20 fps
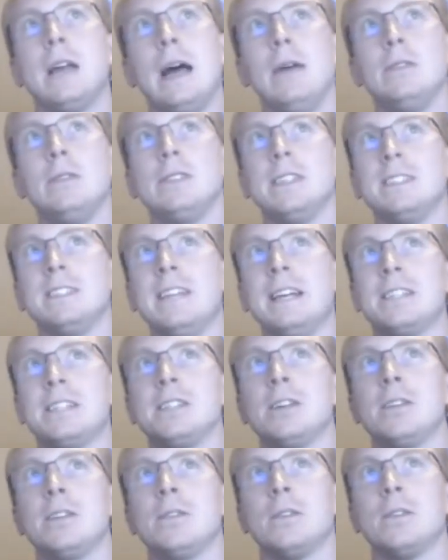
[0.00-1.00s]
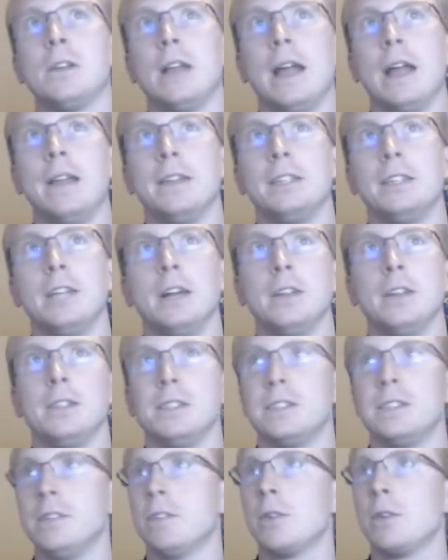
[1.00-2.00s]
I was a tester for a lot of the
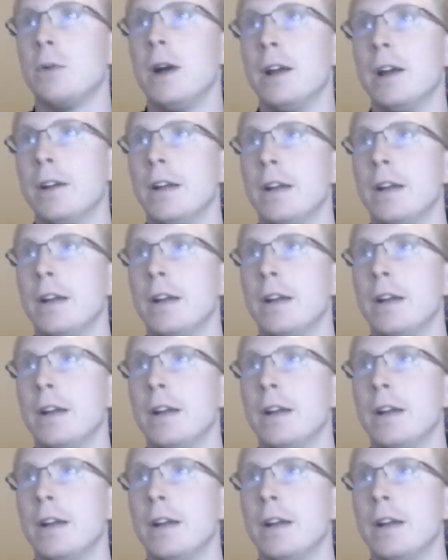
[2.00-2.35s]
challenges that required